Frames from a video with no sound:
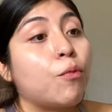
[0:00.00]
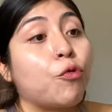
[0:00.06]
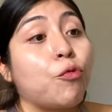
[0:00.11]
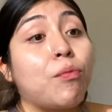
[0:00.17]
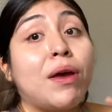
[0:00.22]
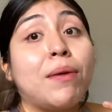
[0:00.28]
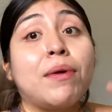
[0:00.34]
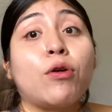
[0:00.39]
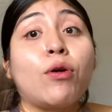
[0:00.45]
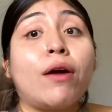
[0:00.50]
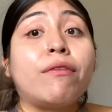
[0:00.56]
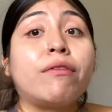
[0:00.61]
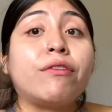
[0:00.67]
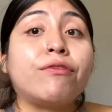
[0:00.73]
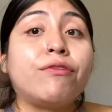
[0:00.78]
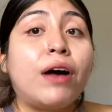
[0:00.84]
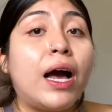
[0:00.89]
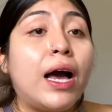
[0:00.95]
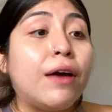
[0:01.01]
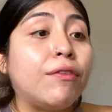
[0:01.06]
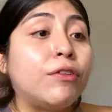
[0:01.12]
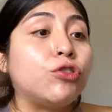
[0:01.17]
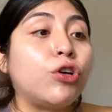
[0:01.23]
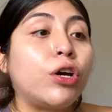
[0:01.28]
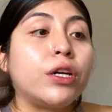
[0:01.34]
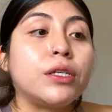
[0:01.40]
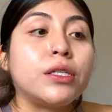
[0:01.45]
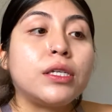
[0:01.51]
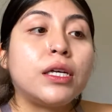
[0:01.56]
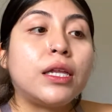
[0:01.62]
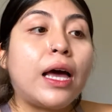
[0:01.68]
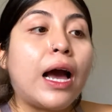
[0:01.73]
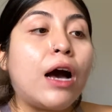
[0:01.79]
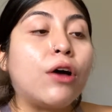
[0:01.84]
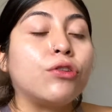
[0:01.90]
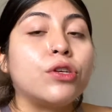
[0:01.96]
maybe grab a 5 and try to see
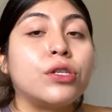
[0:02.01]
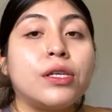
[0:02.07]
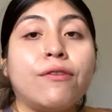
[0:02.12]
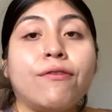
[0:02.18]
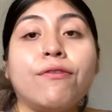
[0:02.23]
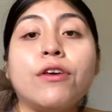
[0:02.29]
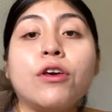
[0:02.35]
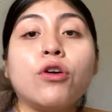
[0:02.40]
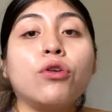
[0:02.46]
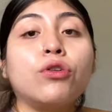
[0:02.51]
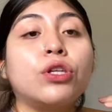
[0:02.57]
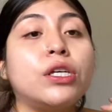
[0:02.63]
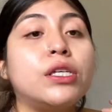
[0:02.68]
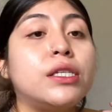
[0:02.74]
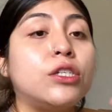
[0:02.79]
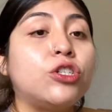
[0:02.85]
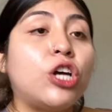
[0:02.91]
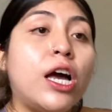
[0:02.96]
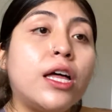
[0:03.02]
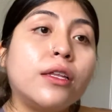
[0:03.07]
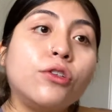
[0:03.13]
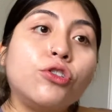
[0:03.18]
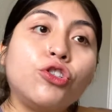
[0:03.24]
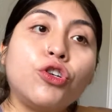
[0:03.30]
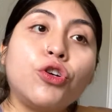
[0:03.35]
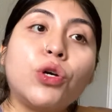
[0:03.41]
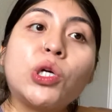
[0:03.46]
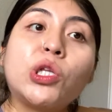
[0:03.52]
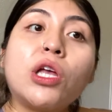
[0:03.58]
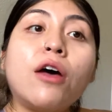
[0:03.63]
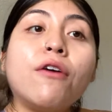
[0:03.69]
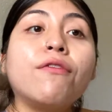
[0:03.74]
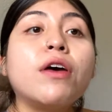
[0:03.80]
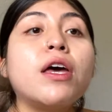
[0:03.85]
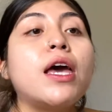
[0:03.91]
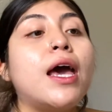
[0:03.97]
like how does it feel, is it challenging
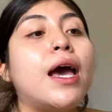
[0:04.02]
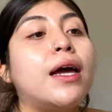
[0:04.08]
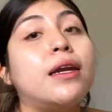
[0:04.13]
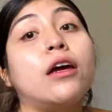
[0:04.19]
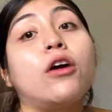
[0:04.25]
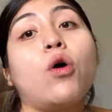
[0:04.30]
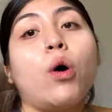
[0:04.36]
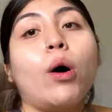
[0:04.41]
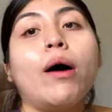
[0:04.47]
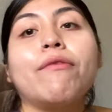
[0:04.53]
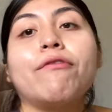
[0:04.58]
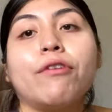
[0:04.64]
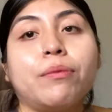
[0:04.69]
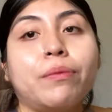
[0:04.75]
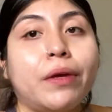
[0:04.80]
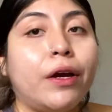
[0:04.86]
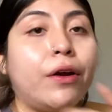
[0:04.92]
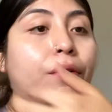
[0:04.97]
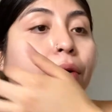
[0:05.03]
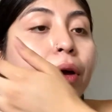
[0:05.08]
enough, and then go up from there.